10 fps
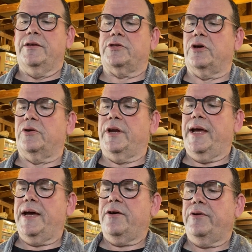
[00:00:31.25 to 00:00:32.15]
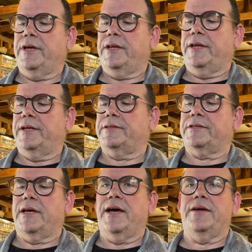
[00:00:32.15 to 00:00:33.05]
So now it is
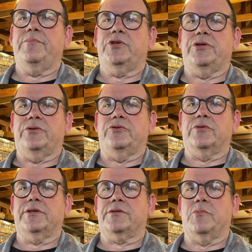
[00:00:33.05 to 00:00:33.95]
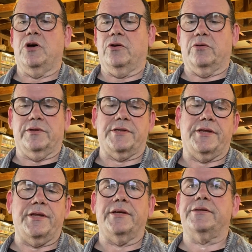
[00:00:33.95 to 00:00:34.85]
time to drill some holes
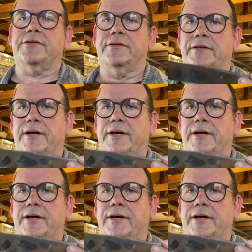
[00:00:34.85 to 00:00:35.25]
in this,